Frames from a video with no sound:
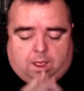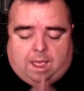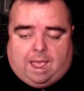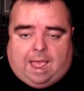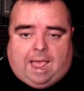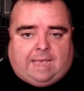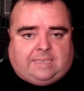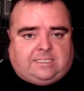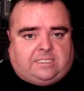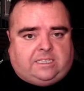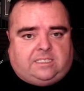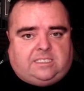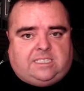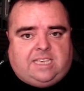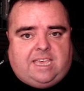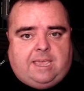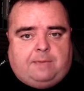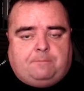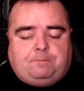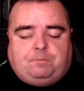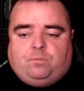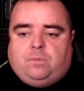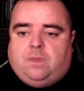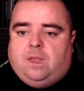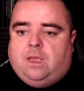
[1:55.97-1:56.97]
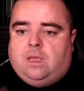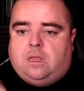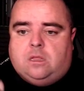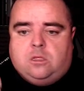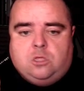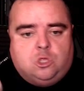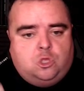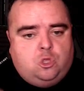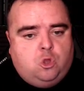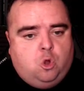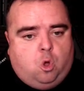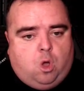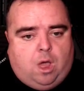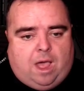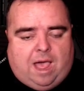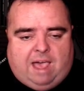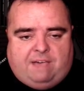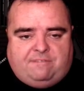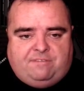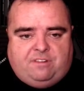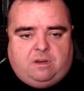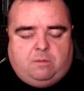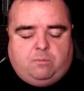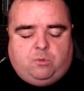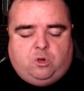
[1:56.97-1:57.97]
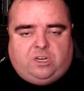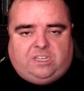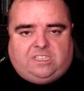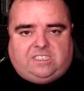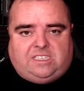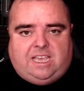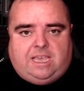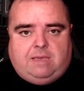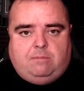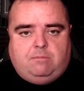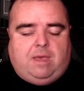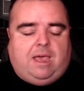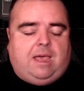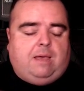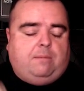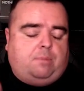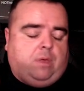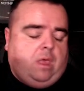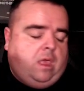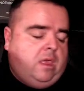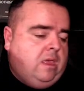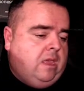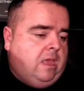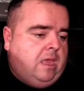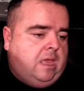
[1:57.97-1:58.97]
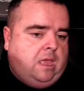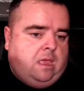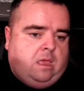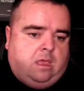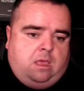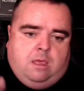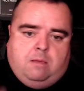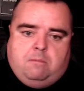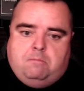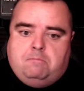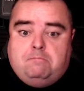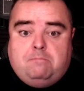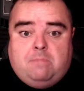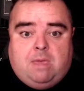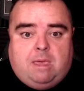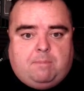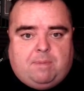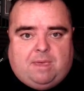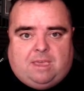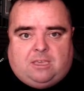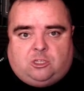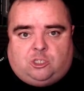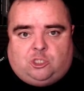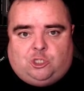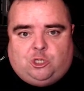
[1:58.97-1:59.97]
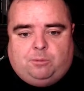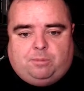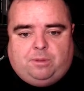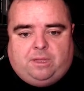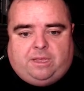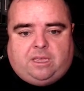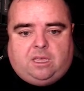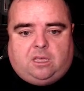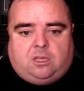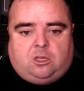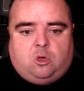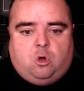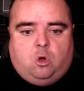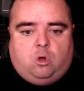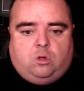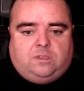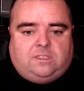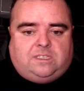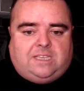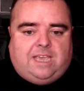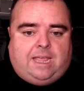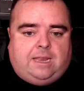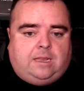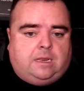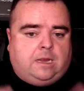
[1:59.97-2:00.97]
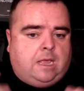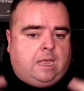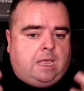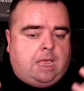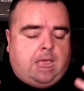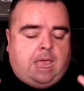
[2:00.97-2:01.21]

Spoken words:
as I say, not having them on a sitemap, maybe it's duplicate content.